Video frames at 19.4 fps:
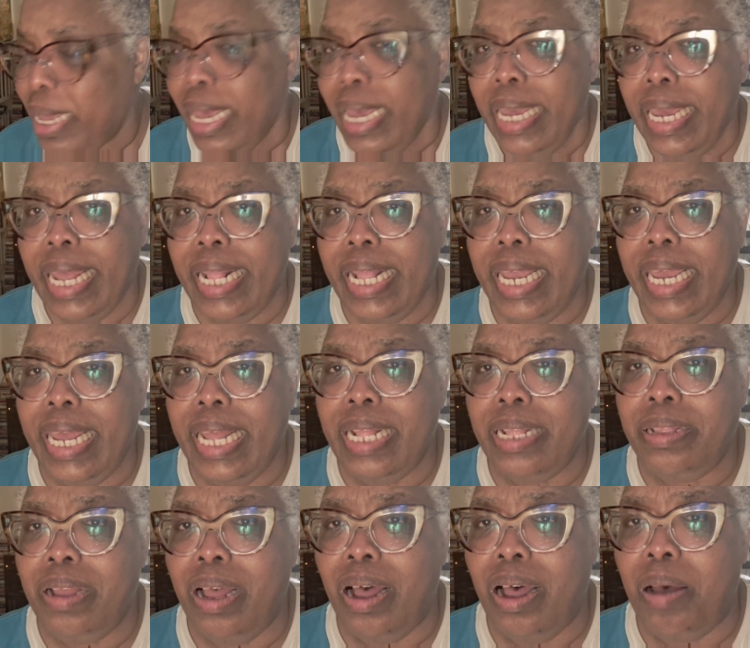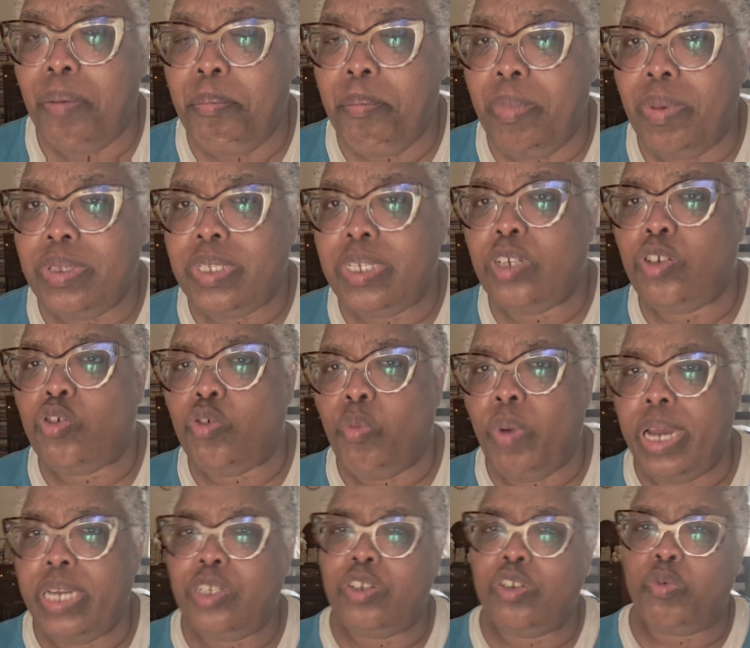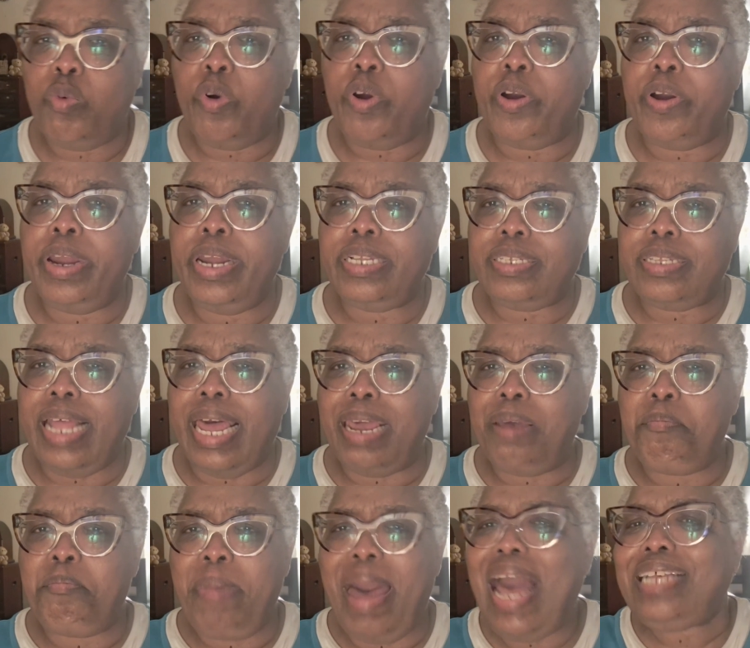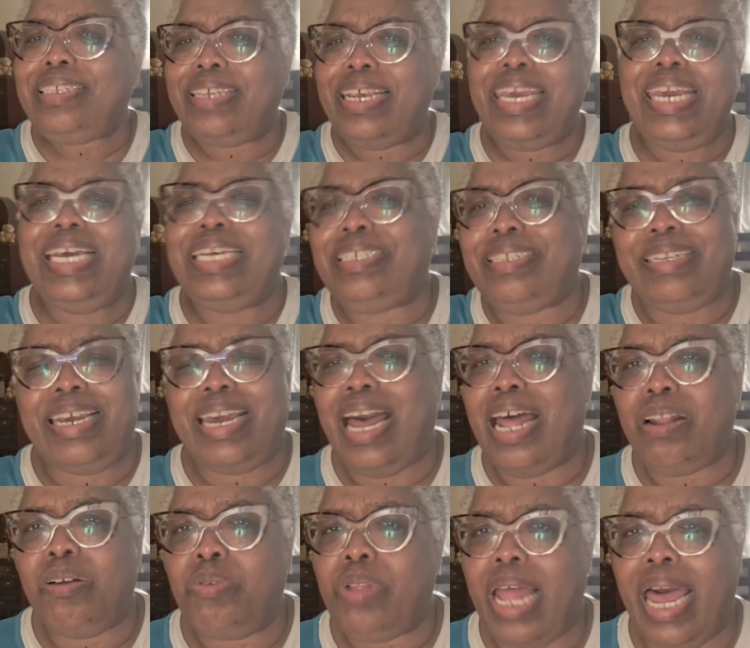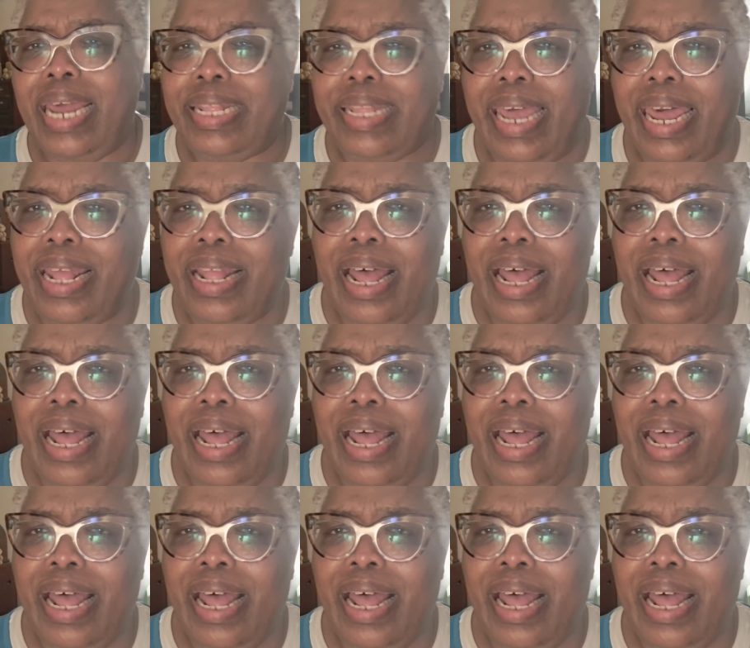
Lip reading: getting in situations where it's like masochistic. I don't like that.